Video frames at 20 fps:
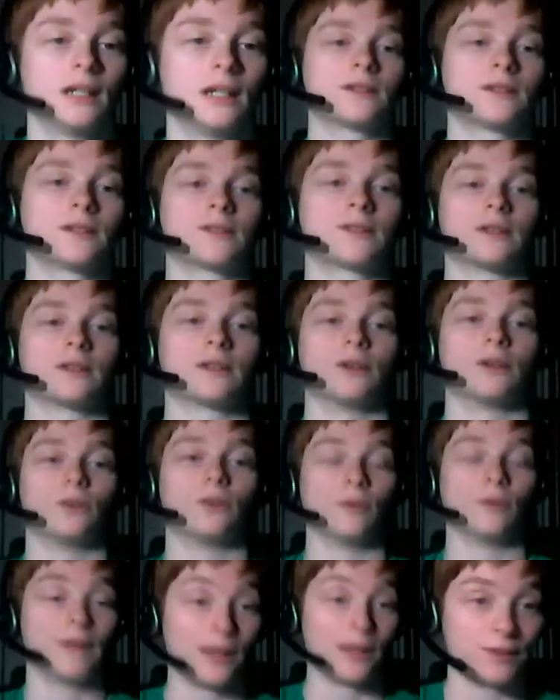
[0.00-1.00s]

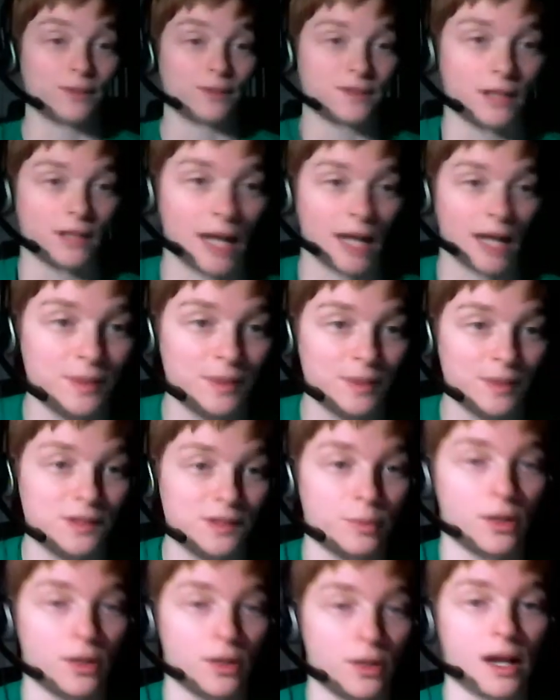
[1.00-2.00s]
So that was a happy
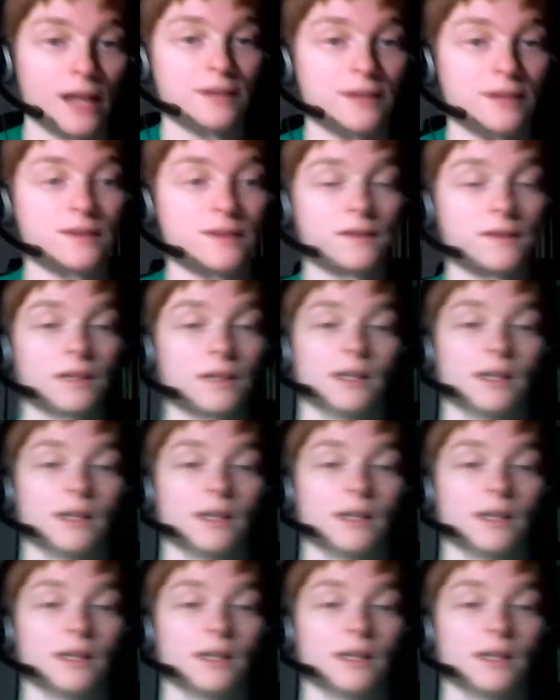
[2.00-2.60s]
surprise.